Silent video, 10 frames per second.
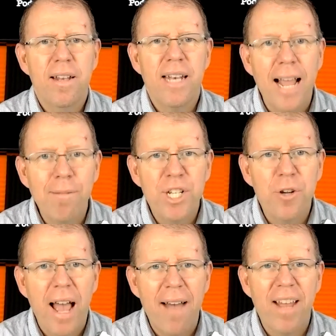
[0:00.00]
times that
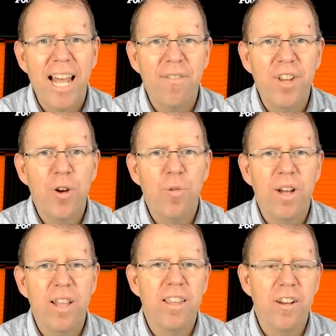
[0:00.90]
you have ahead of you
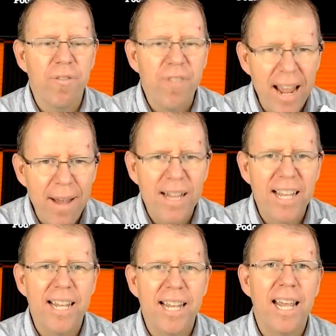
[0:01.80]
with your
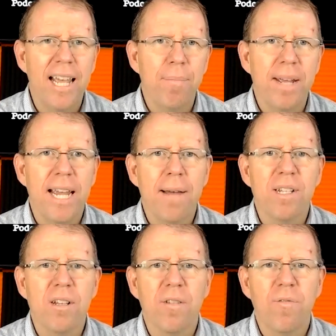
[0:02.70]
family, and being able
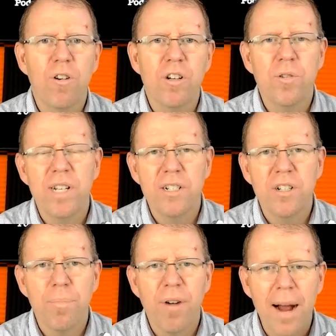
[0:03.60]
to look forward to
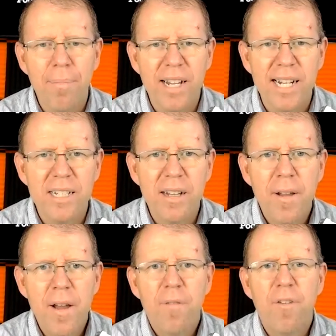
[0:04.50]
additional properties.
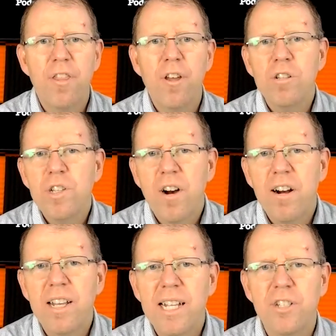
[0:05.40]
For those of our
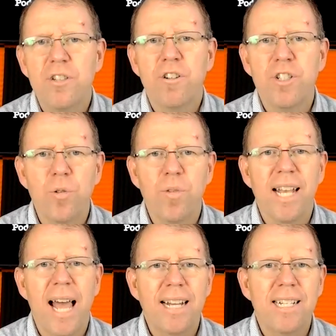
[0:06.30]
listeners who would
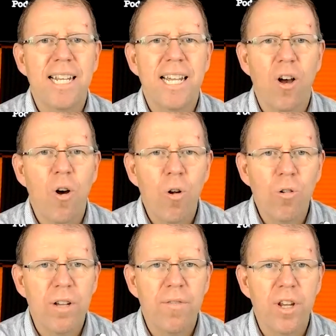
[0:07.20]
like to get a
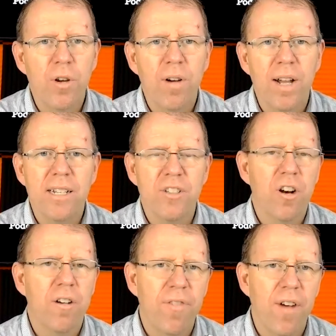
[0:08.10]
hold of you and to
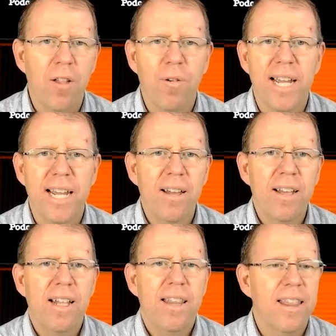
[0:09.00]
start following
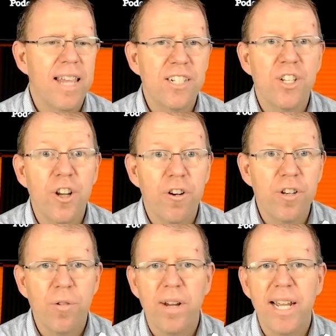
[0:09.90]
the things that you're
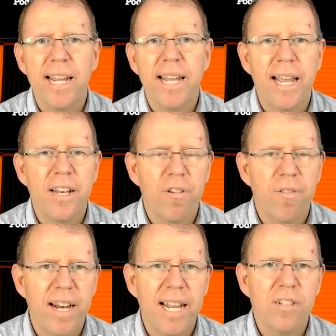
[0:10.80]
doing and your
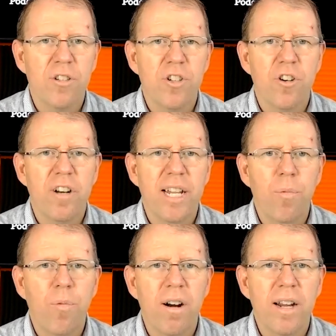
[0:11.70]
financial journey,
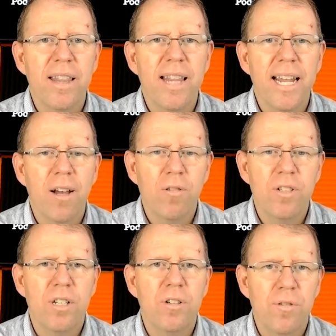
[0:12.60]
where can they go
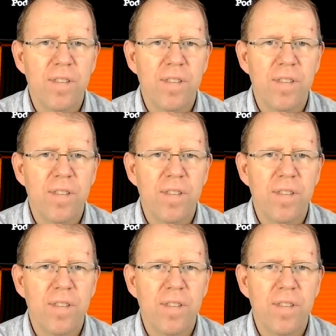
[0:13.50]
to do